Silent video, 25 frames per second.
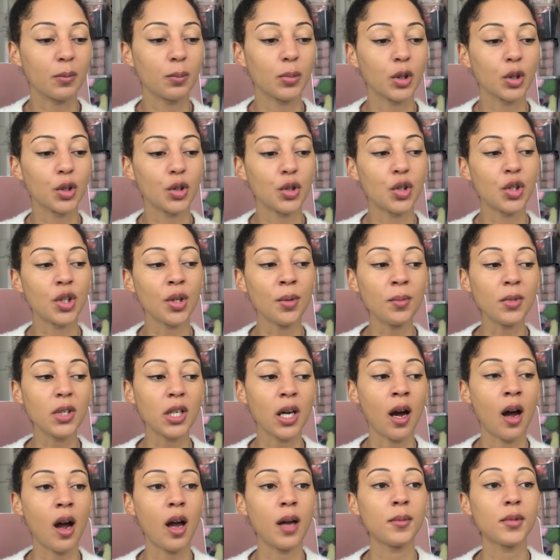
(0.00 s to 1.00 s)
because
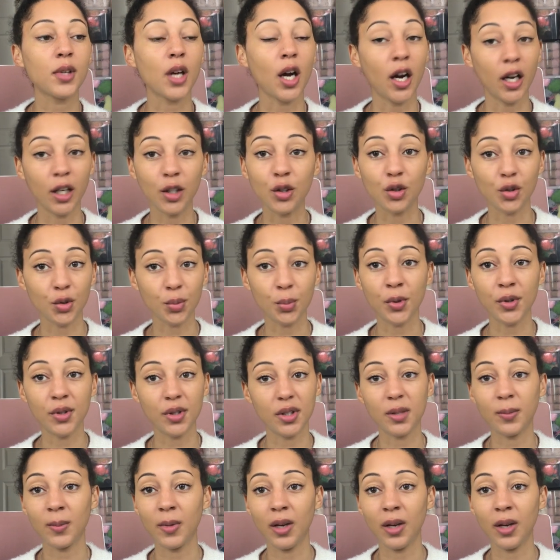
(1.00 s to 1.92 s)
sometimes I just want to